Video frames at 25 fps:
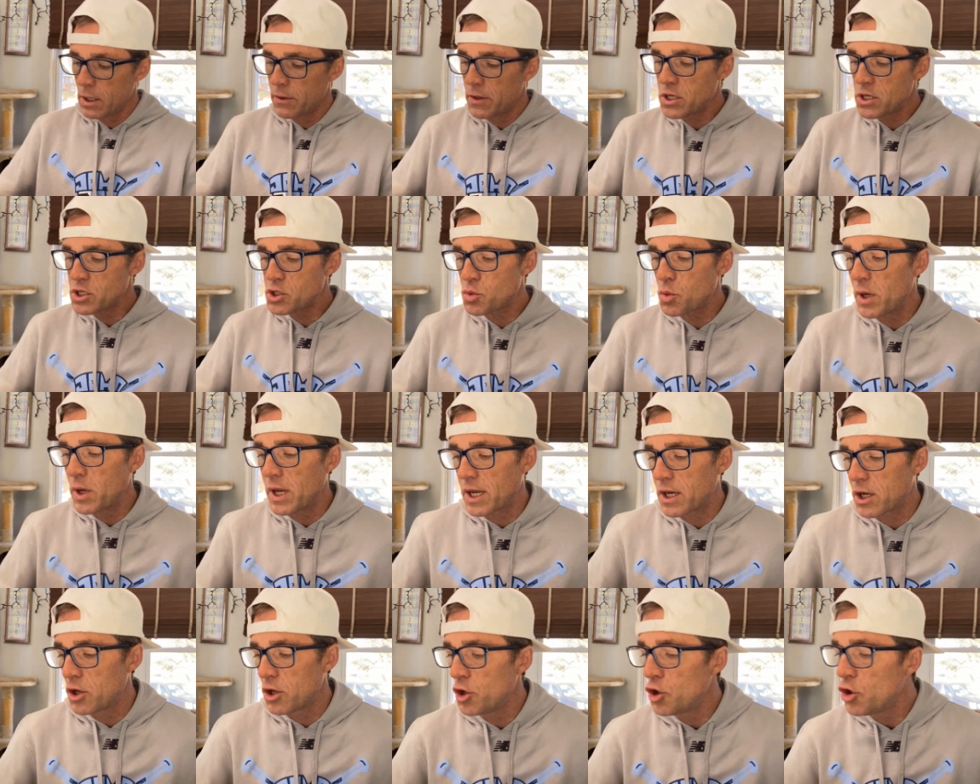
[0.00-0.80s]
This
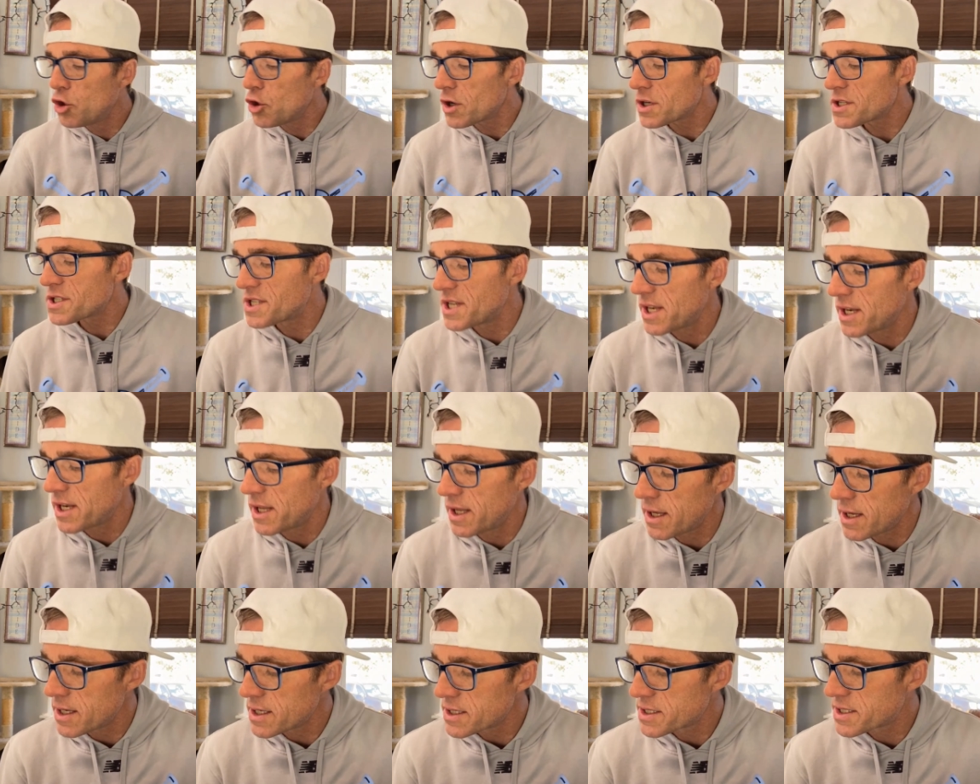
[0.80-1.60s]
week, New York
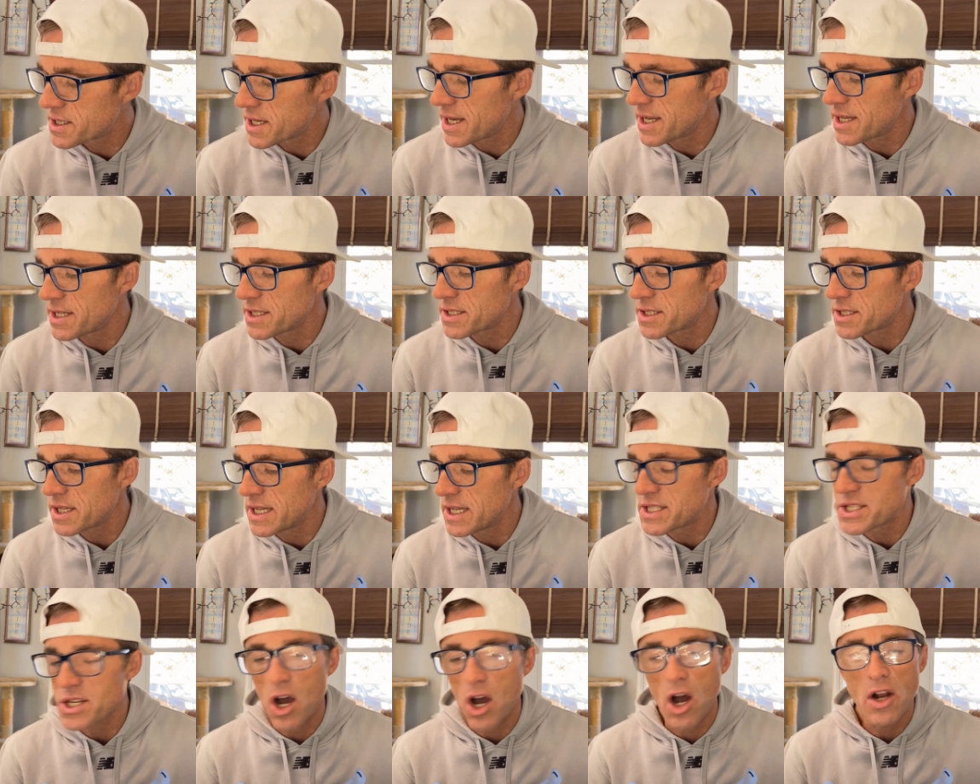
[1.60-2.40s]
City says
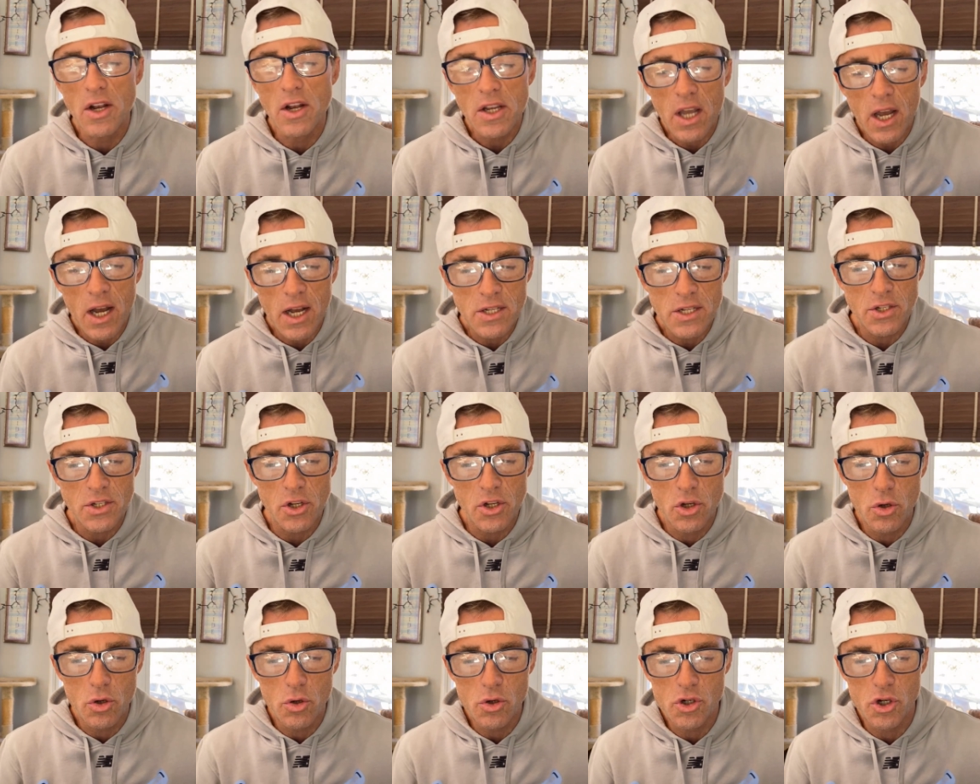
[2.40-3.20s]
it's
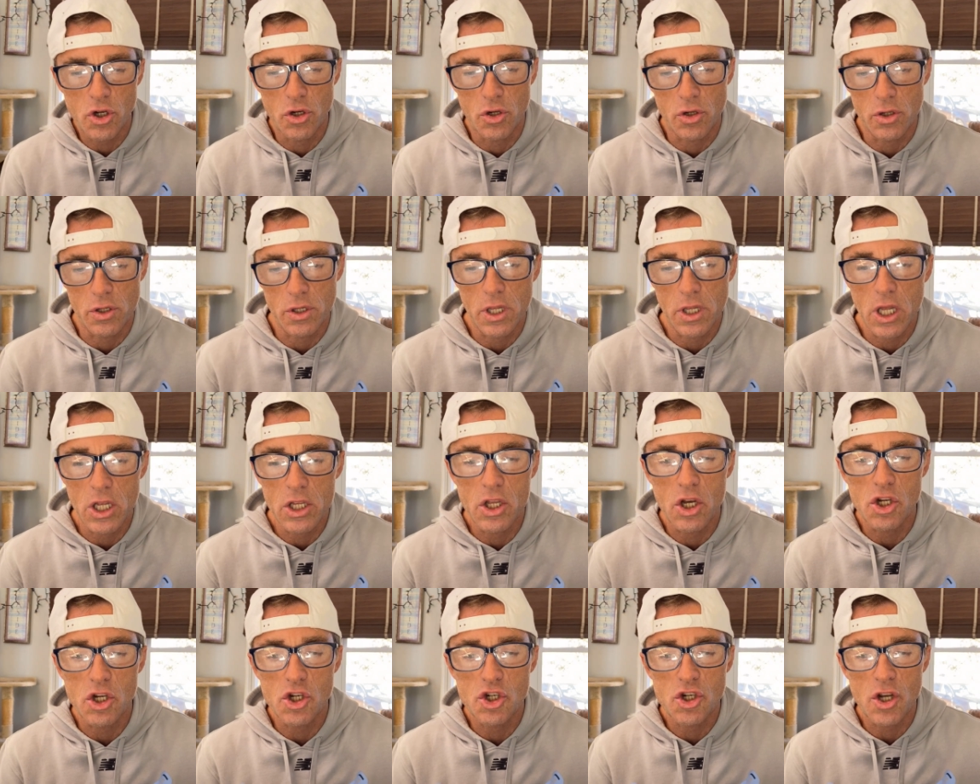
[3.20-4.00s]
unconstitutional
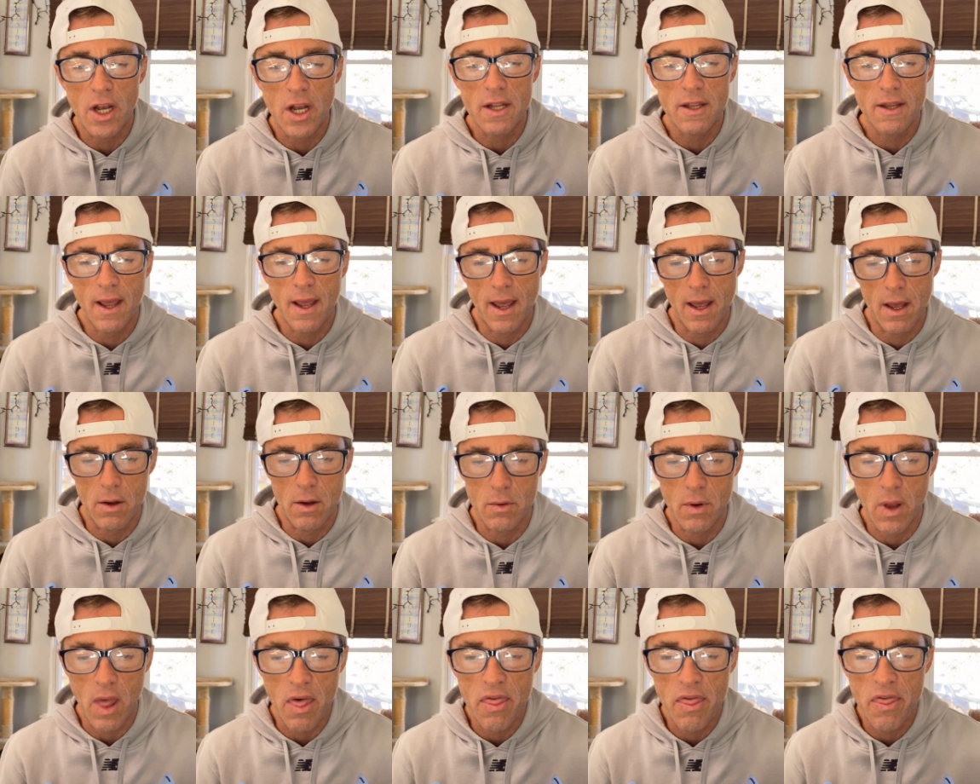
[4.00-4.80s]
to shut
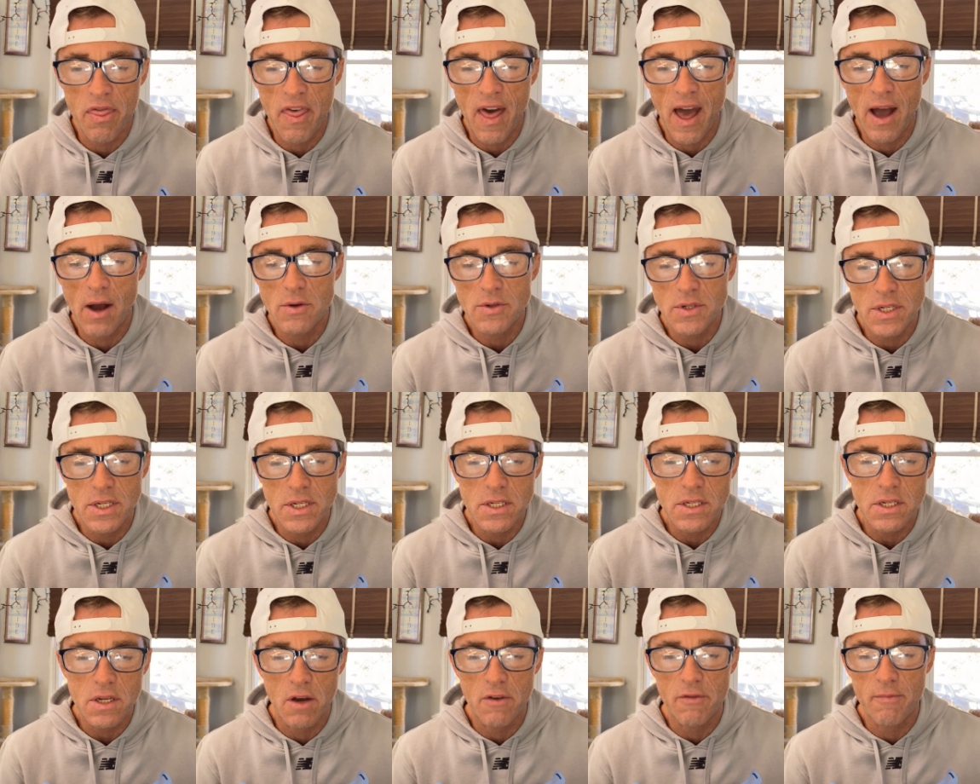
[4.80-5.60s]
down
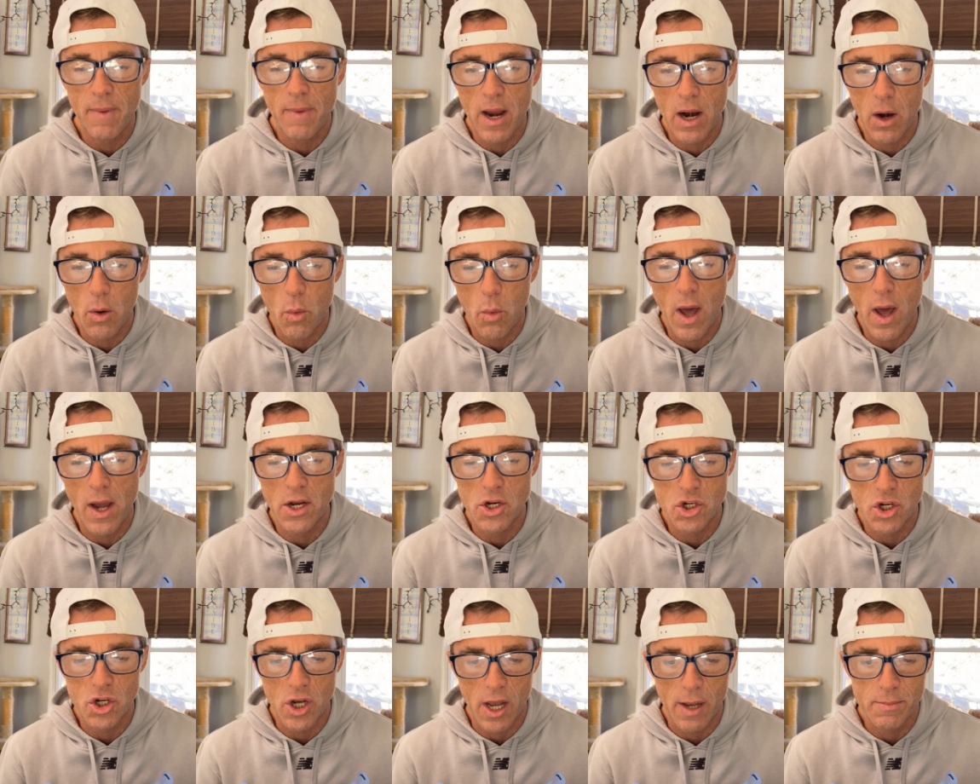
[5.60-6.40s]
thousands of
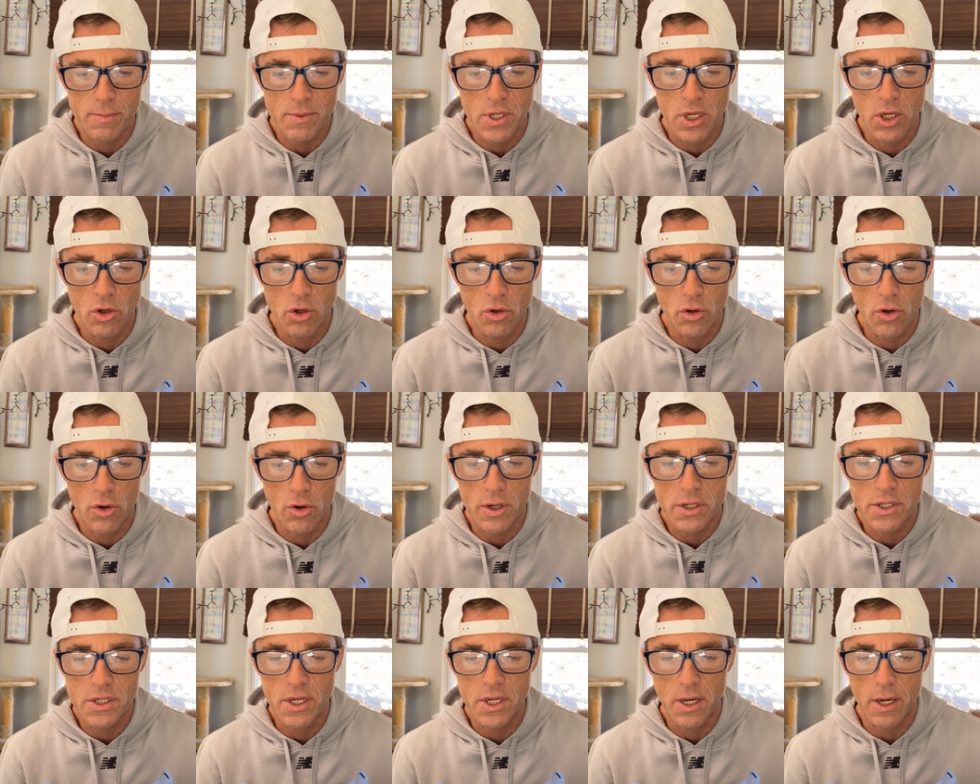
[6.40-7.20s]
marijuana shops in New
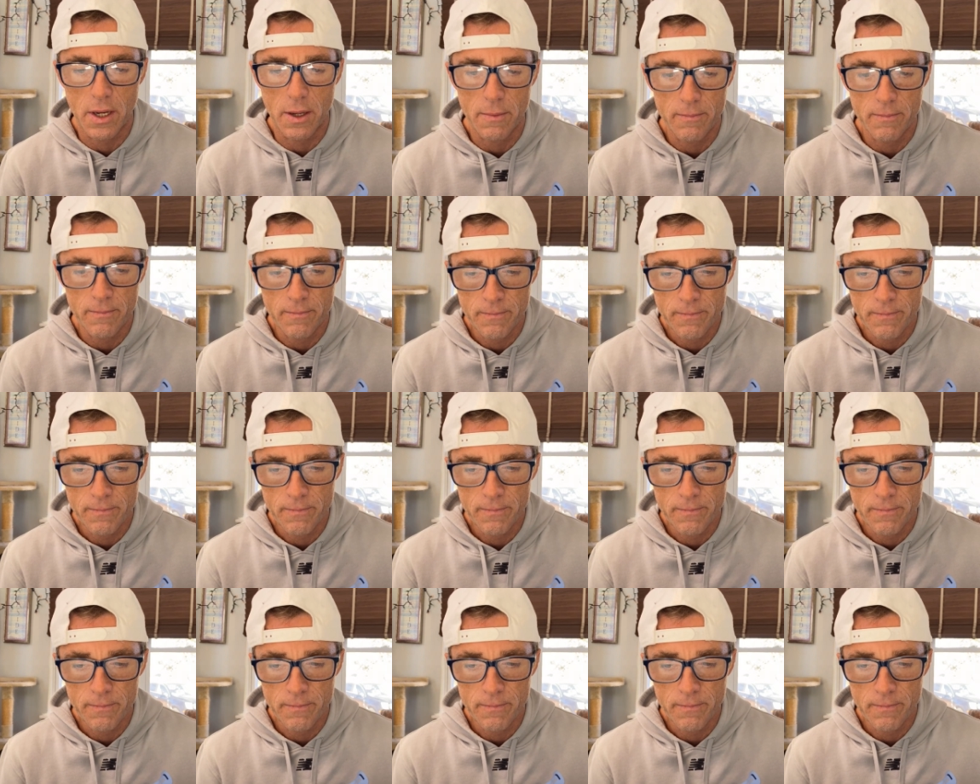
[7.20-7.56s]
York City.